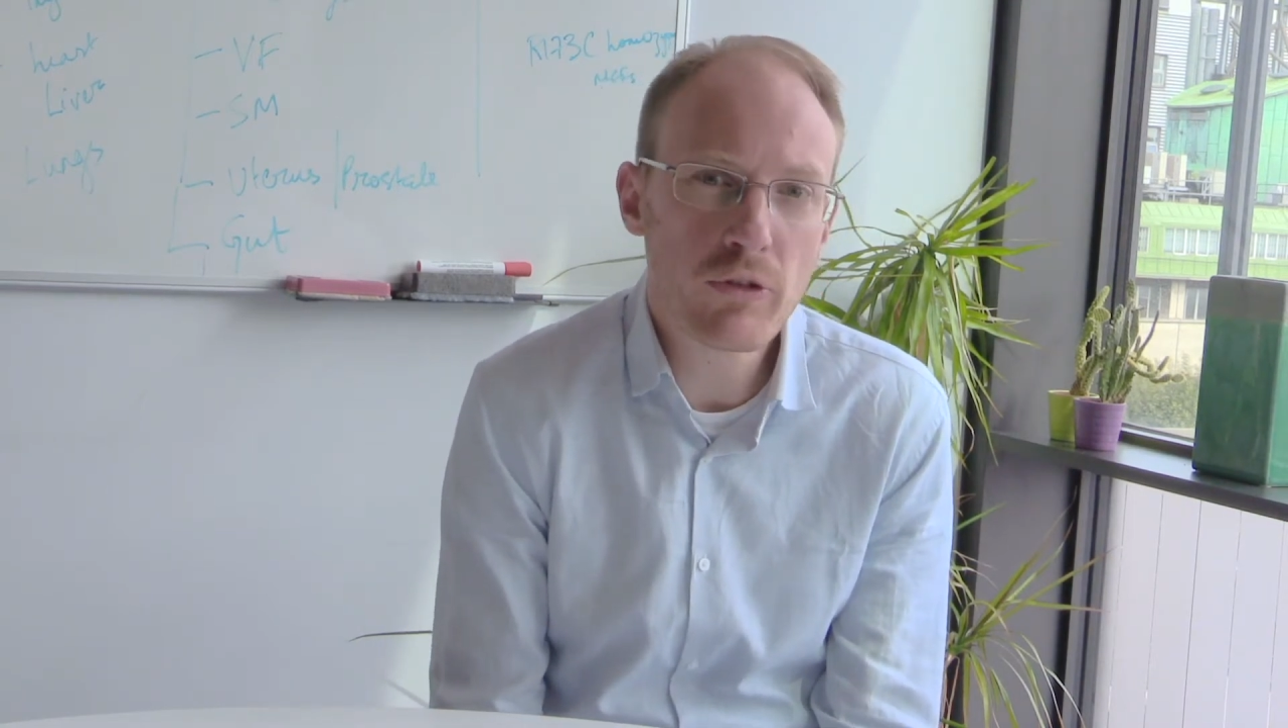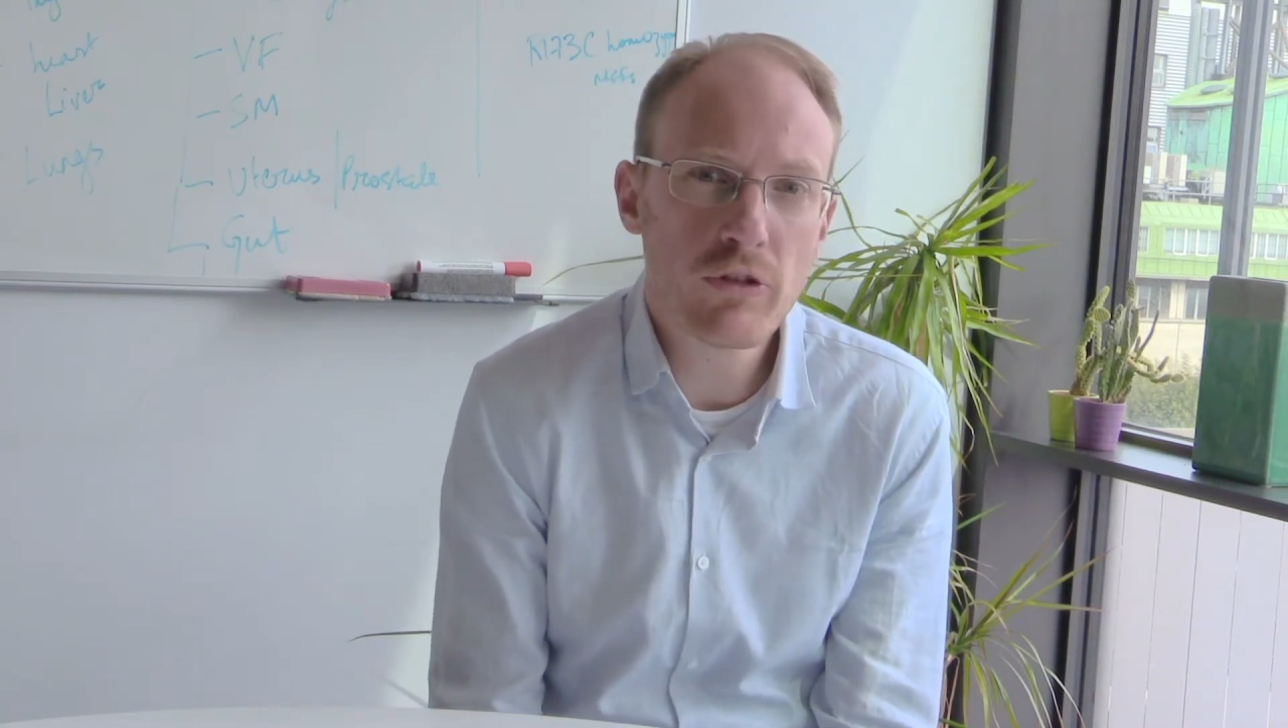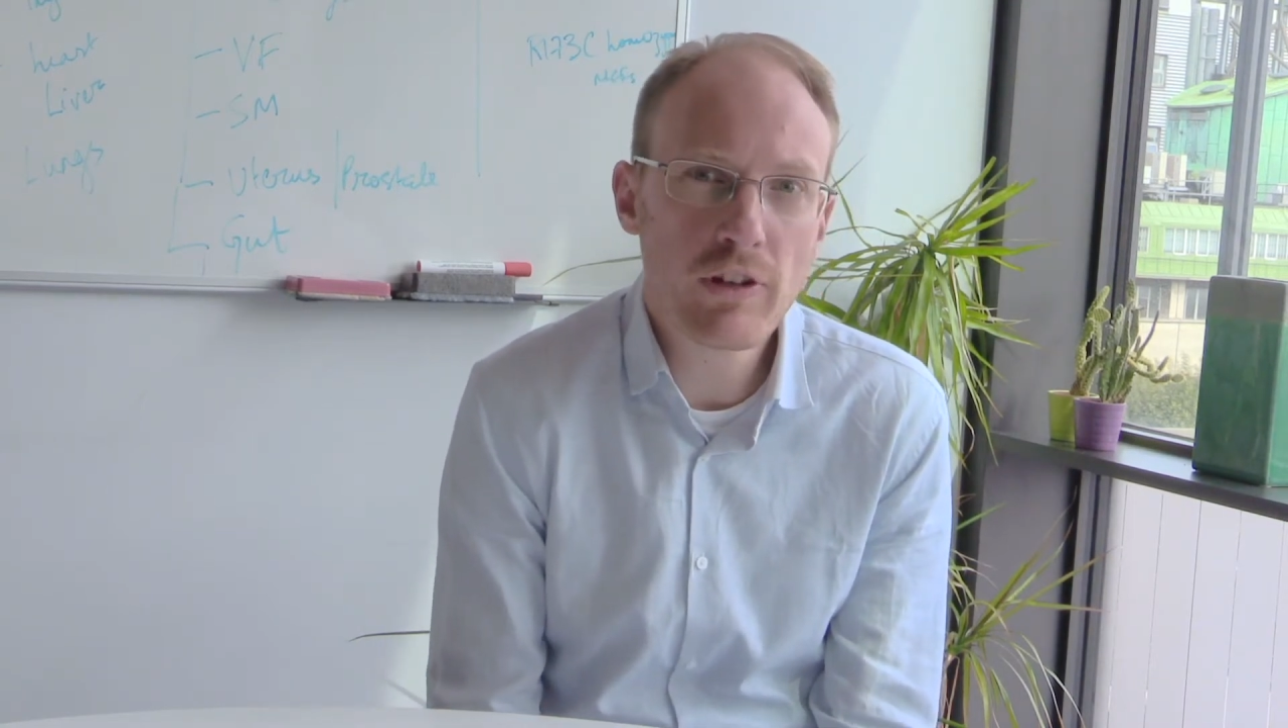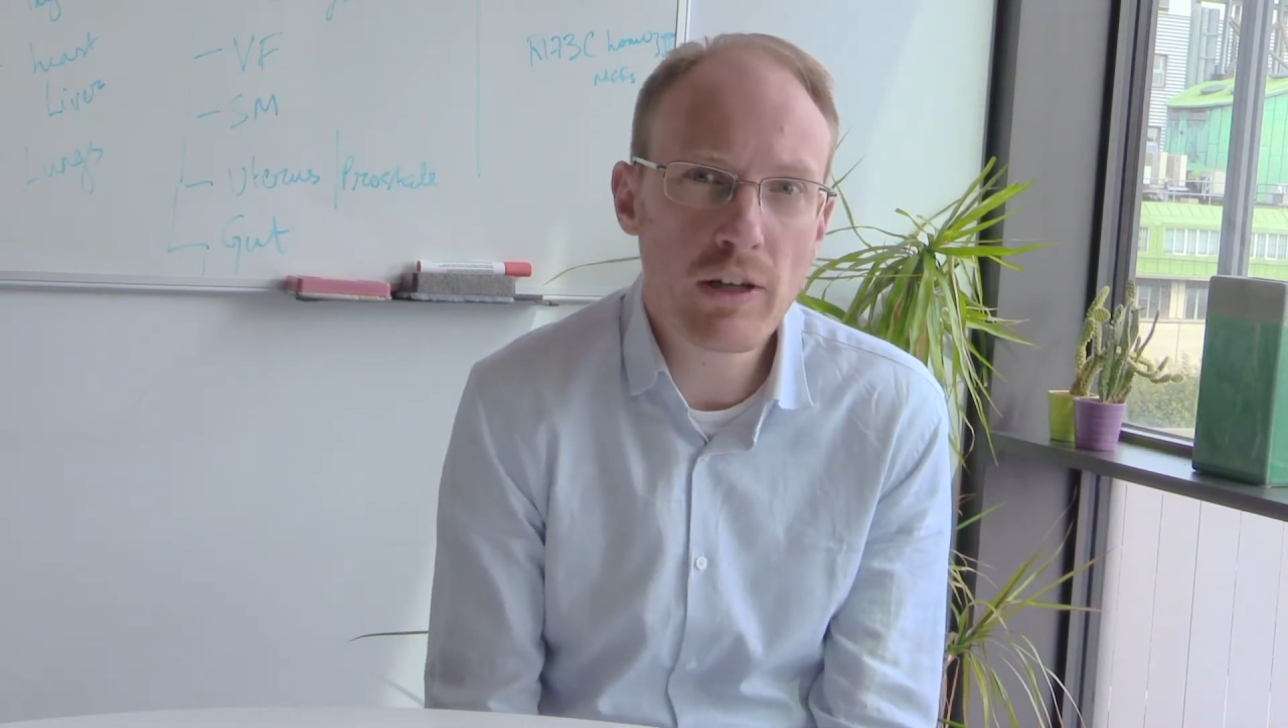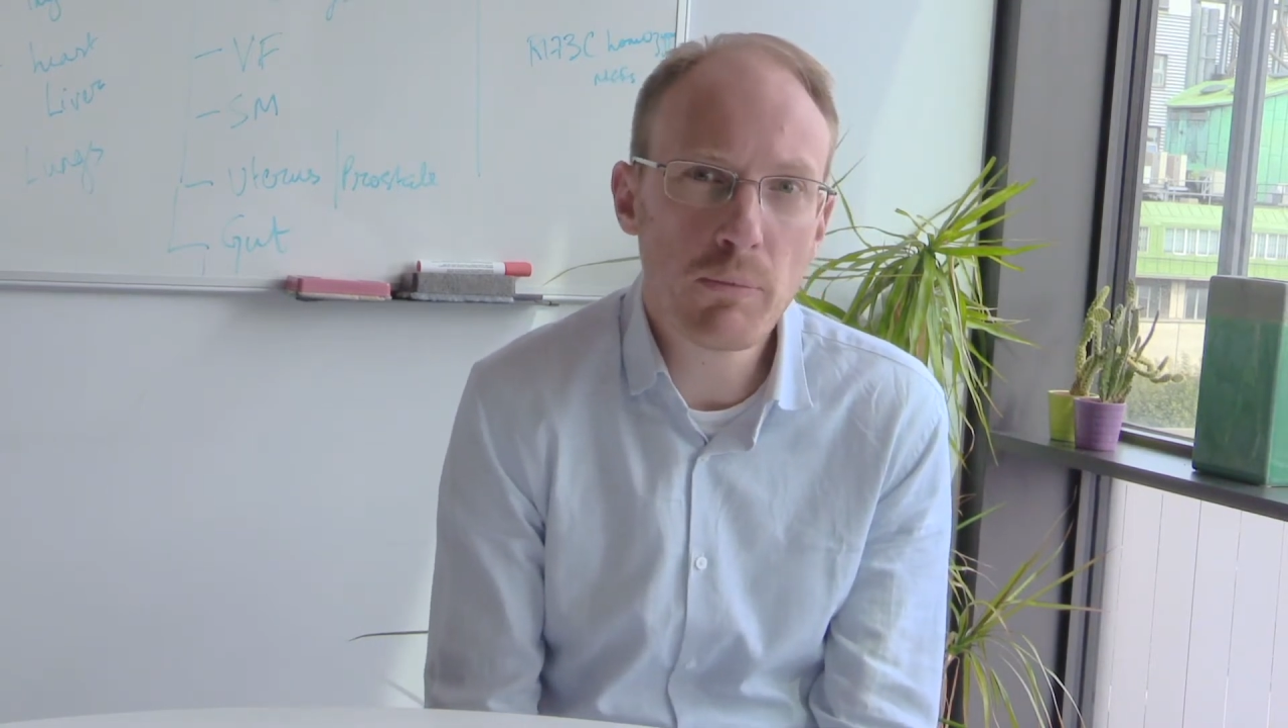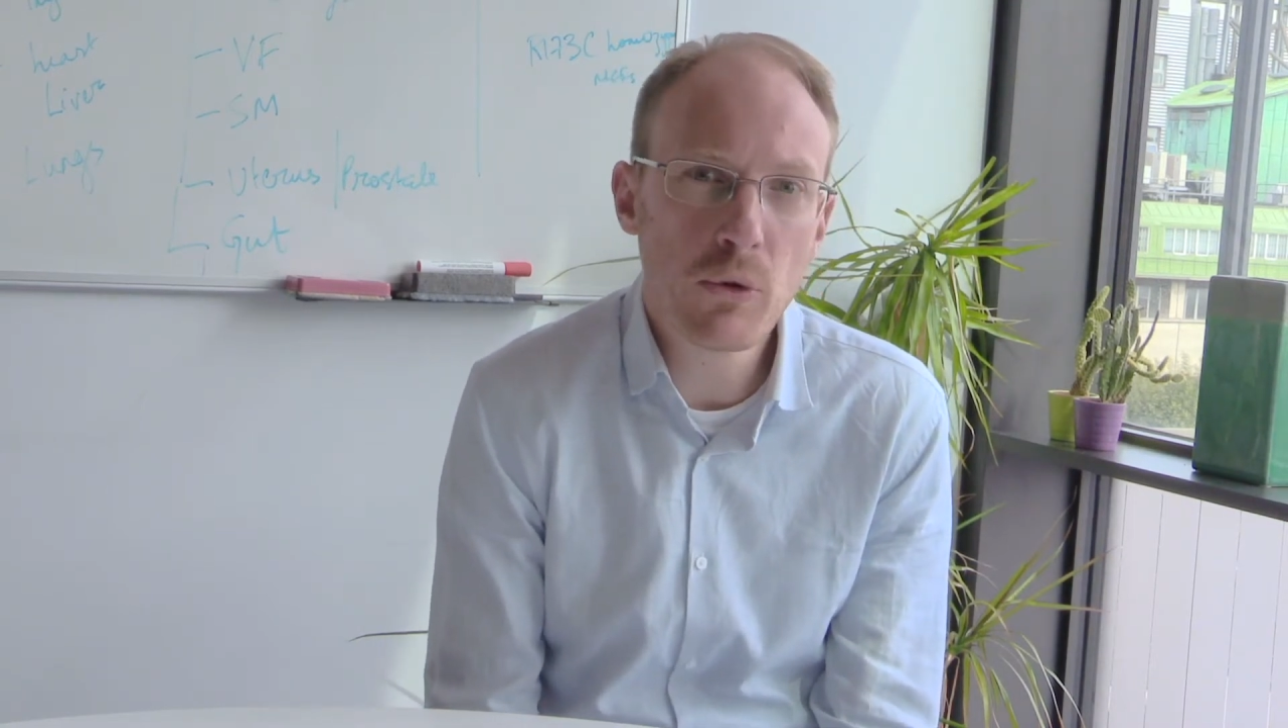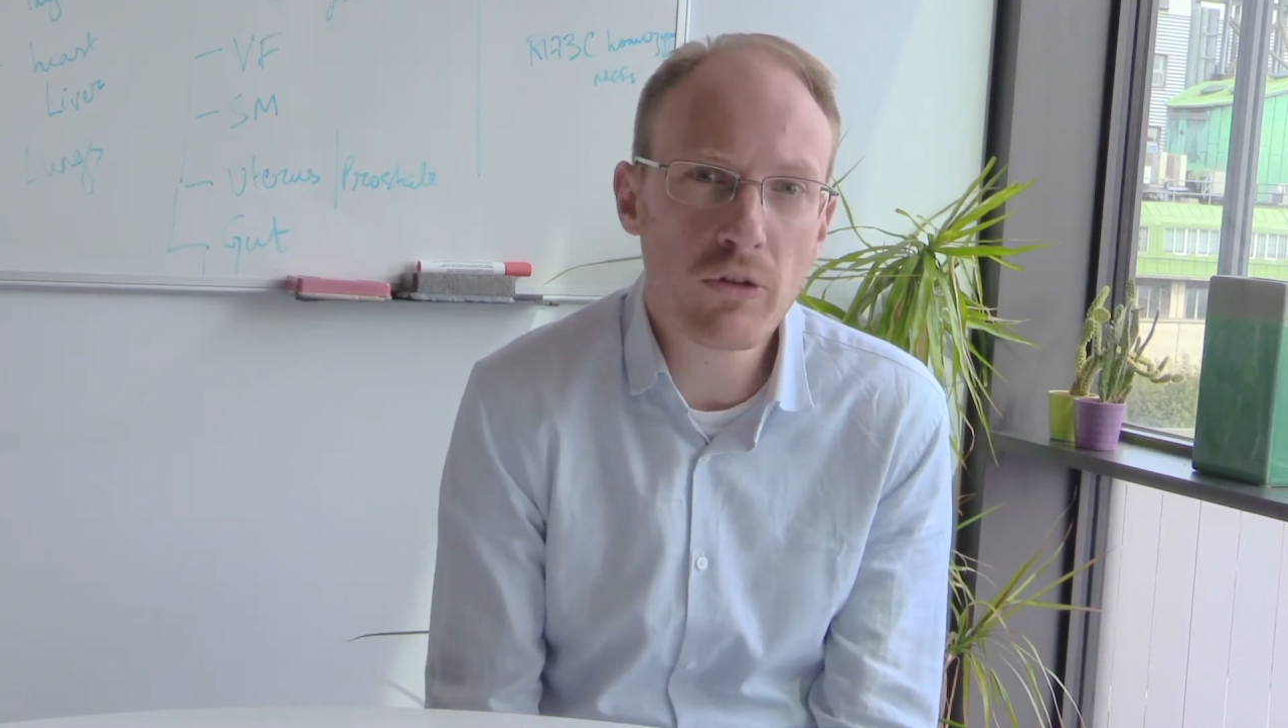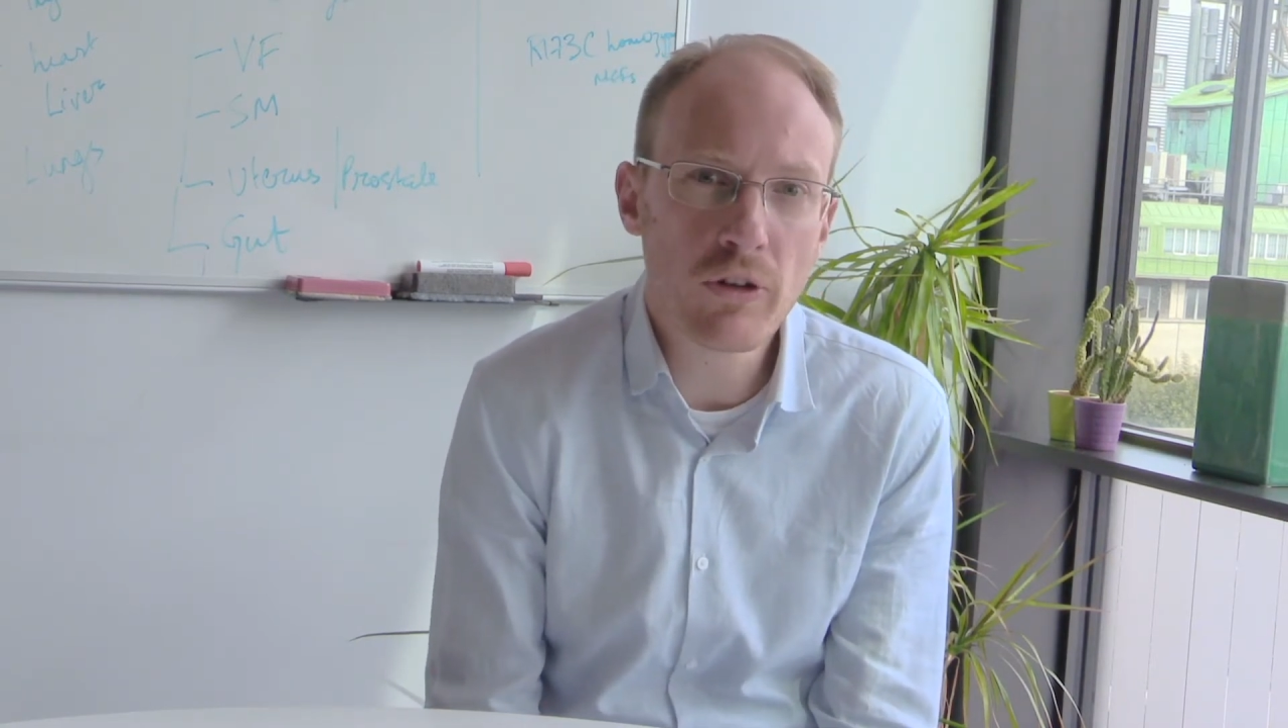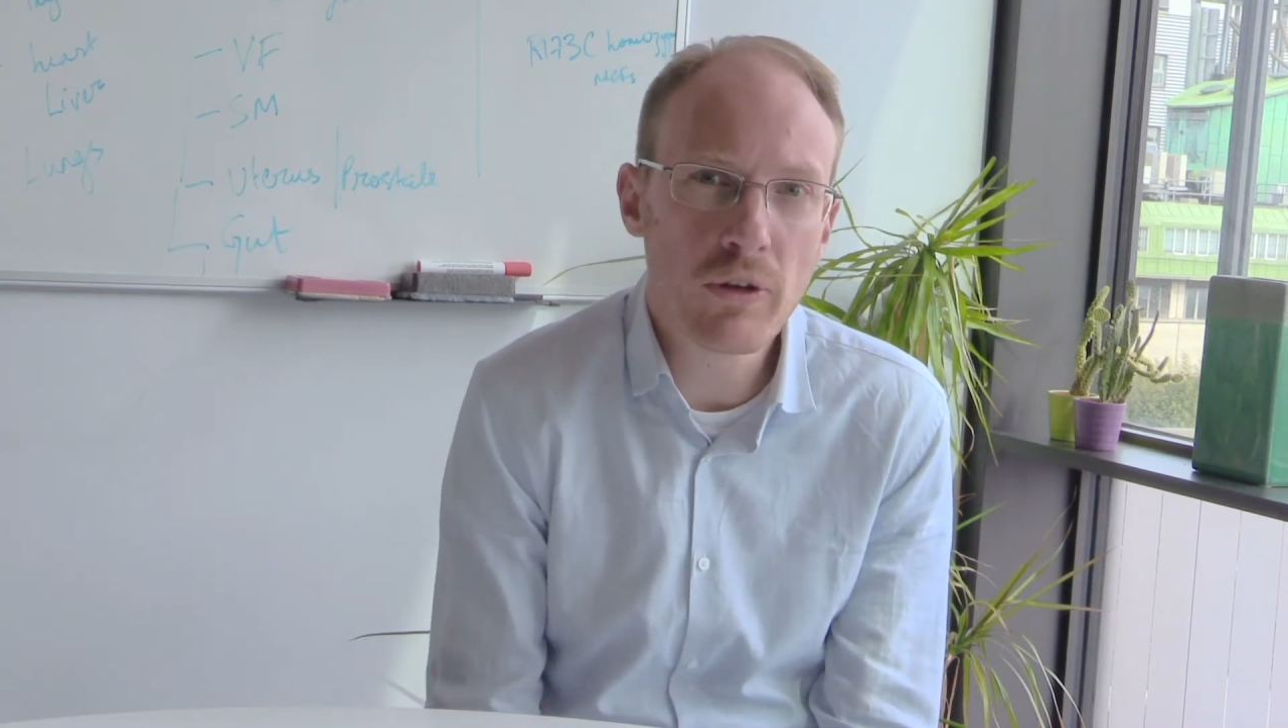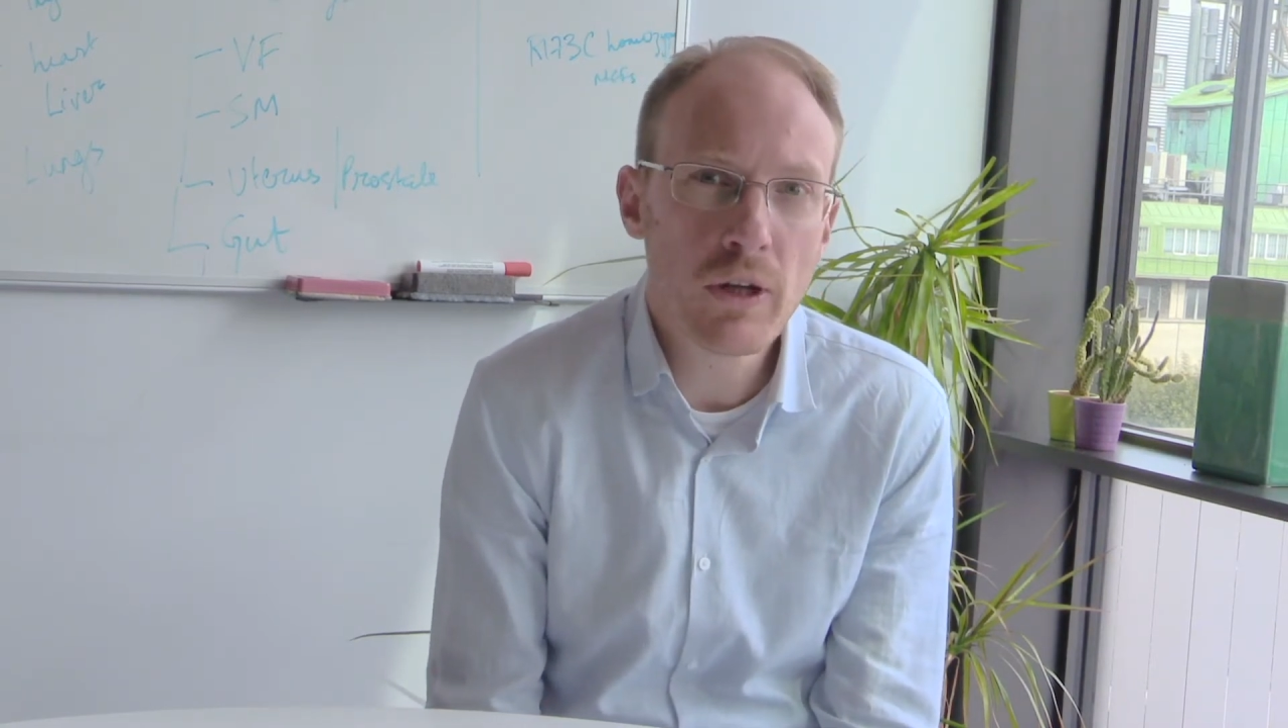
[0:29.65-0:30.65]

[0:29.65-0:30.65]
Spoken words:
critically important.